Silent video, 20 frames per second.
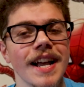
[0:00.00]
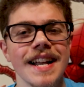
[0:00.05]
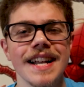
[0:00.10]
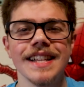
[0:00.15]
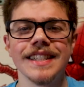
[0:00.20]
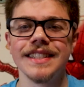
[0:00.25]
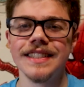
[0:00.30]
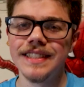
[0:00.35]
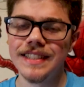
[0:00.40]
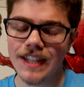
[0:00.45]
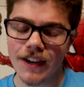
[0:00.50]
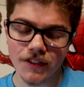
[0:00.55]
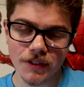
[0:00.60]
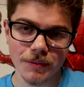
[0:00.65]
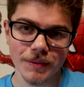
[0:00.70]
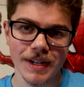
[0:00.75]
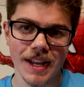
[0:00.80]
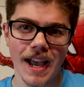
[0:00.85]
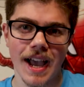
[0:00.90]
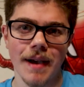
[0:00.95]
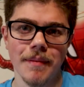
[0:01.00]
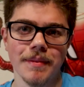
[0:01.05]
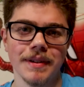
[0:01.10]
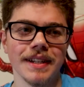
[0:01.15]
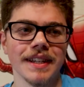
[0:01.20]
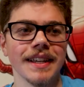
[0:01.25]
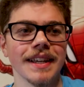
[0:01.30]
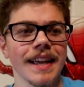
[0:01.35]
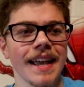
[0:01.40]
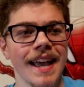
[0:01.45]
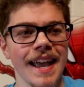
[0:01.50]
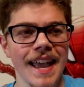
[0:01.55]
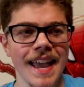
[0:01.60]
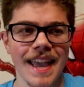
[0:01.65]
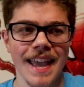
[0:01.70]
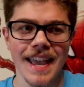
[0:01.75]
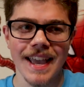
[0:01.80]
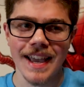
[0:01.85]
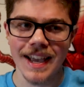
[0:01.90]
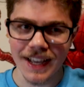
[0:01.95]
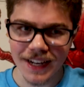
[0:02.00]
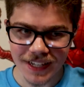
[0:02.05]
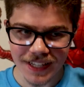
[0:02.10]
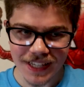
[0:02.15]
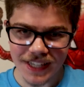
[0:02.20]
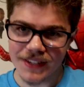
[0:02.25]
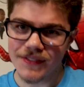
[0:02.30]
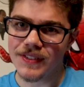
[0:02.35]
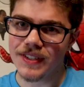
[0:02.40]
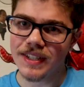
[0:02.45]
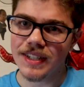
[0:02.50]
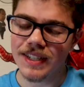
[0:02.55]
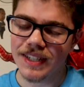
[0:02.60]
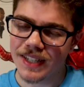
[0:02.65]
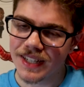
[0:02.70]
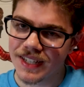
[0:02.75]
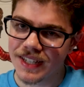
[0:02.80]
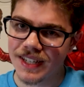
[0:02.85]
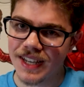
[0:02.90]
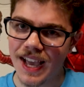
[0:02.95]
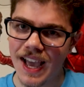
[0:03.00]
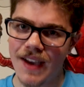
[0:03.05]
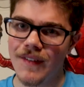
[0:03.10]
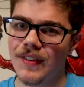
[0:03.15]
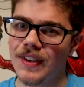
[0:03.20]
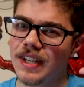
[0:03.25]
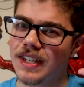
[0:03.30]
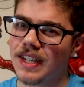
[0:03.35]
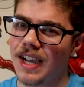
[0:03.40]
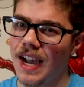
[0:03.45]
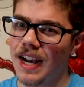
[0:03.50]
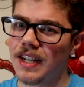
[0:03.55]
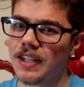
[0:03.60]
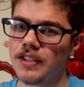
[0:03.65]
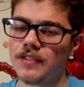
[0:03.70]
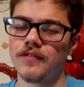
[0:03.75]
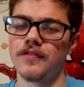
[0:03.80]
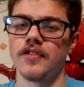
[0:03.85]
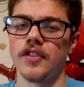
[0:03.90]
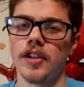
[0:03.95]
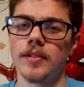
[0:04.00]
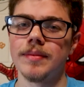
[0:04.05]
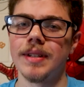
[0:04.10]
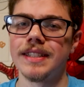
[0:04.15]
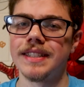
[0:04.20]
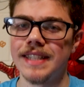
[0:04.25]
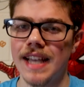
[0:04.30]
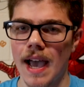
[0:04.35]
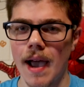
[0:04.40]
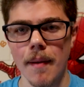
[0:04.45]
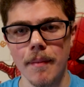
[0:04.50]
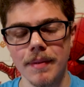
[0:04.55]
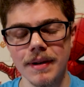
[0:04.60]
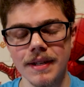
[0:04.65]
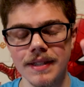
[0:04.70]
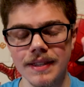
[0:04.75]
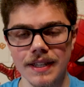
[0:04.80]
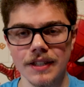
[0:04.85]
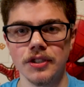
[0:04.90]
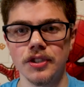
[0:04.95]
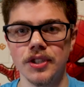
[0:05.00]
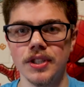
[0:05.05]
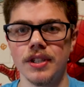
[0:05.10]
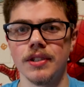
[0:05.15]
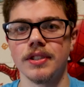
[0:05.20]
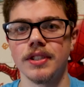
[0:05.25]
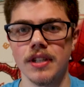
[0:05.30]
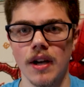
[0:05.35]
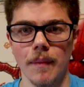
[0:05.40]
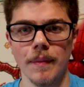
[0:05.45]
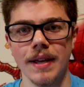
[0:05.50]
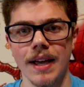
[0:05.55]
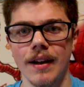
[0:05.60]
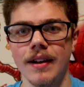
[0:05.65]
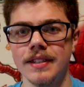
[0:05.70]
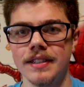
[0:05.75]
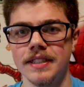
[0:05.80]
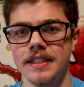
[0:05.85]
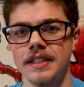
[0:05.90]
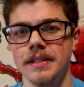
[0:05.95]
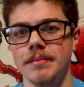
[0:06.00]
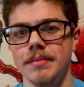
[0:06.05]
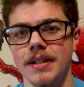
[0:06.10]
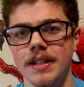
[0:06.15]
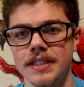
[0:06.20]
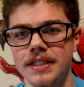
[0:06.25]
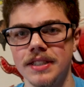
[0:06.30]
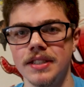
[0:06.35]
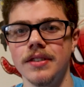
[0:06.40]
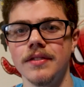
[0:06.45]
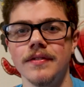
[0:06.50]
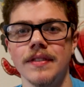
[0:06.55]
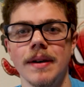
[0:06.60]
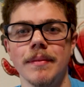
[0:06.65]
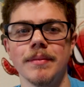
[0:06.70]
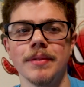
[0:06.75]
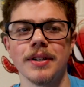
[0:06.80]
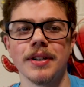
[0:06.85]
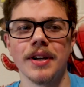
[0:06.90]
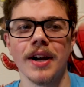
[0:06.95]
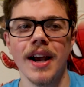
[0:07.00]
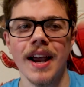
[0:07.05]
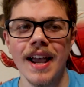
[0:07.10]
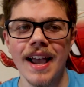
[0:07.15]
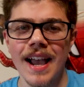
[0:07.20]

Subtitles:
It's never been happening, and even having kind of confirmed that it's happening this year, it's coming out on Disney Plus in November,